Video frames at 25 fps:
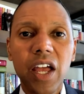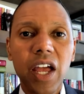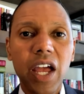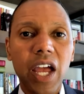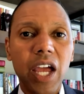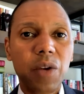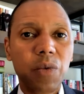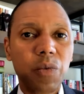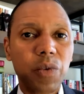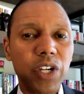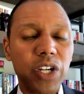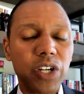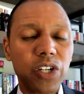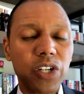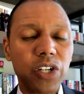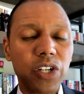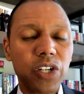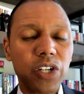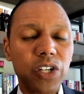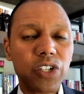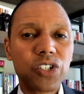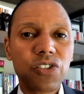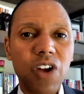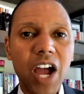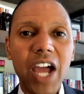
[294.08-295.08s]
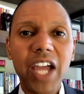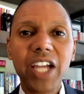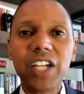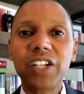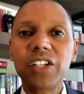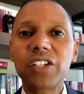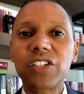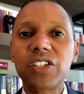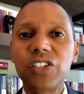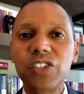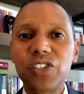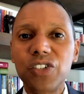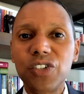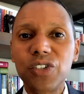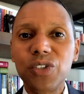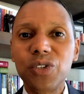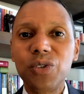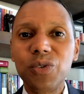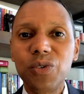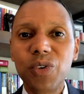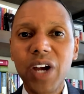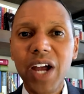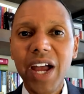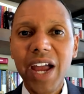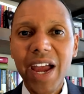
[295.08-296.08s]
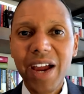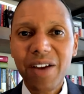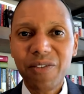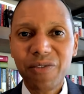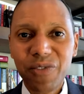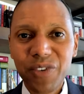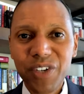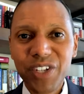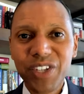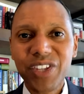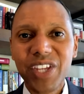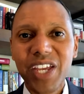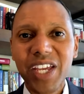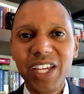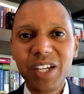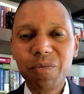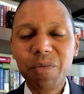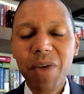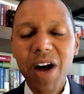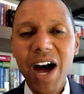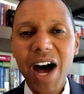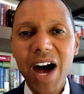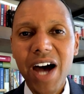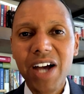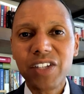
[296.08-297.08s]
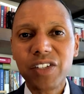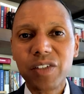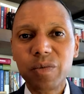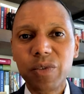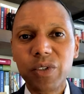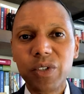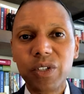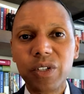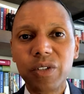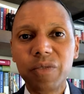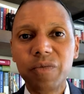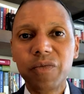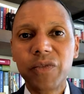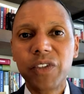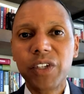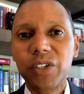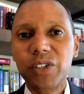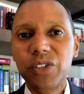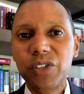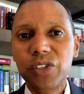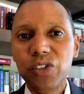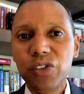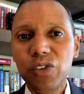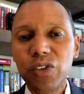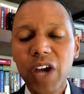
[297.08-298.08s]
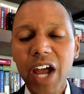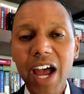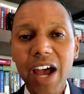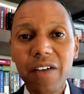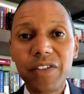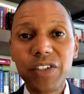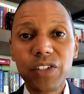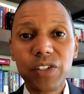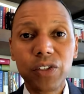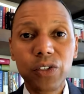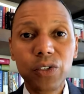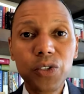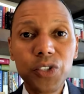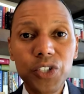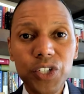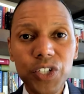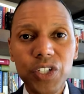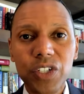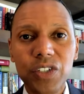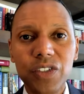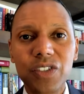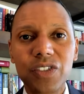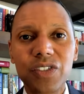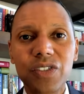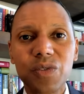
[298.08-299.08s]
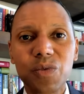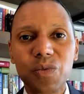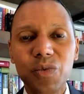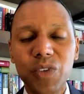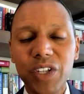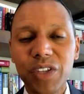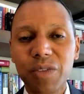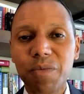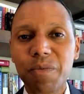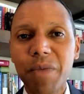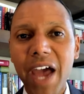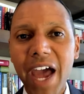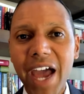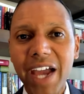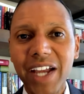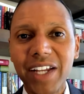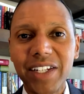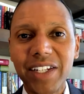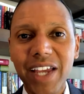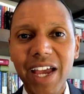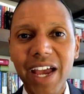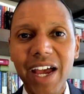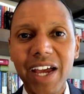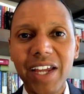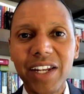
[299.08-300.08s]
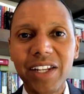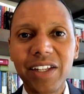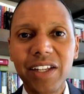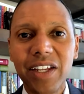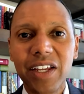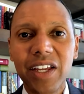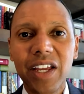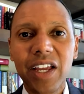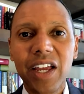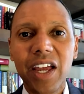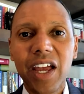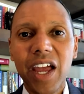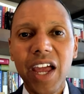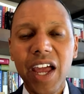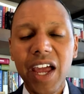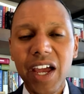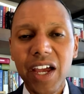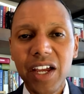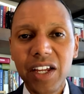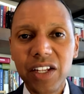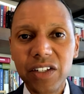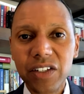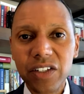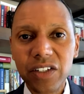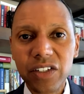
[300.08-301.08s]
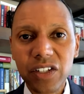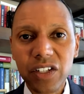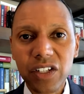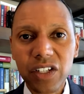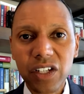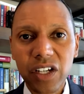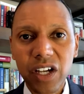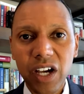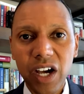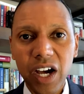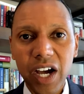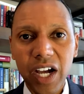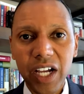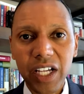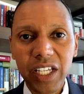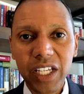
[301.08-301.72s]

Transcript: And we are trying to do everything possible to have solutions with Baghdad and uh,